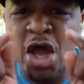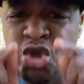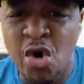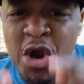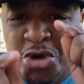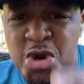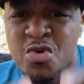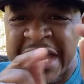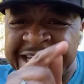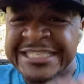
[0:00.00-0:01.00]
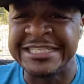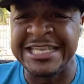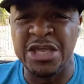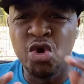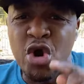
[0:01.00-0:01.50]
You're a new
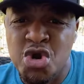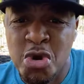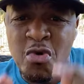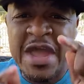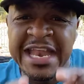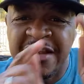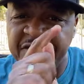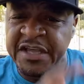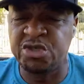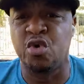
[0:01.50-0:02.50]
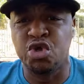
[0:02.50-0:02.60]
entity. You're a new individual.